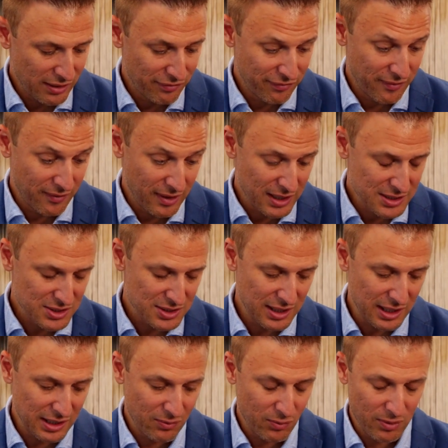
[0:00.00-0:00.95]
for us,
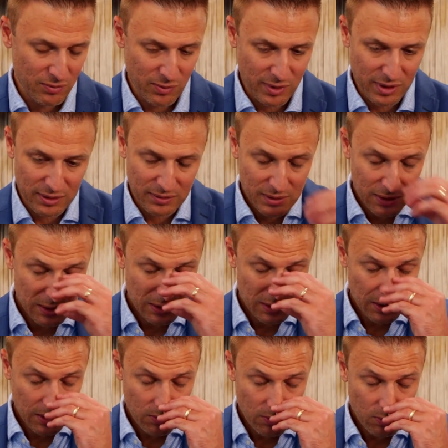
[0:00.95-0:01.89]
like when we
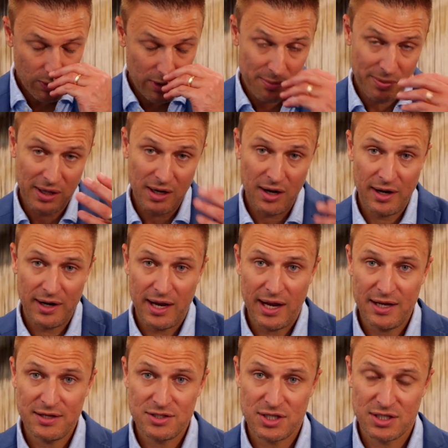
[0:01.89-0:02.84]
bring on
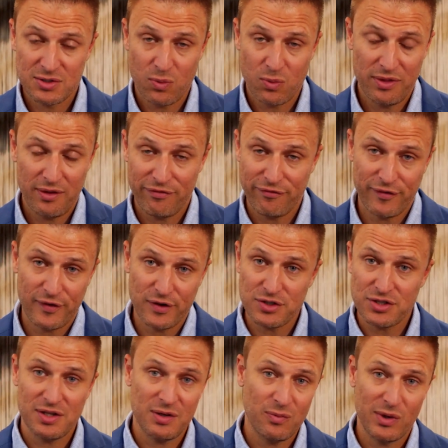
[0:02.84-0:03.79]
agents, what the
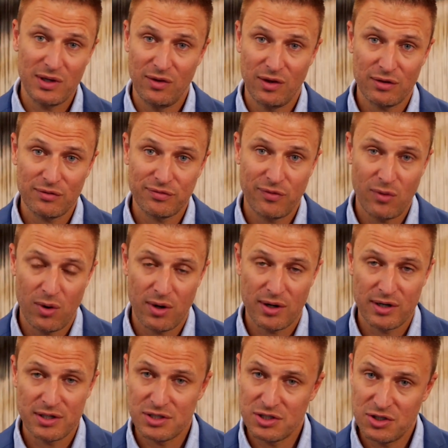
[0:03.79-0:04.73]
first thing we look
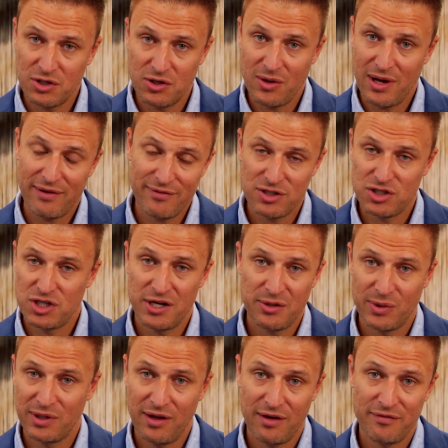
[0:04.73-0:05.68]
for is do you have a
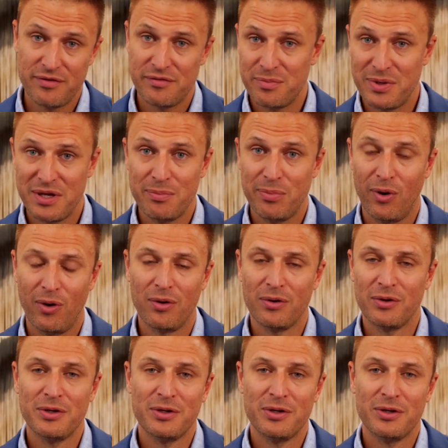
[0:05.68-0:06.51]
genuine love of people?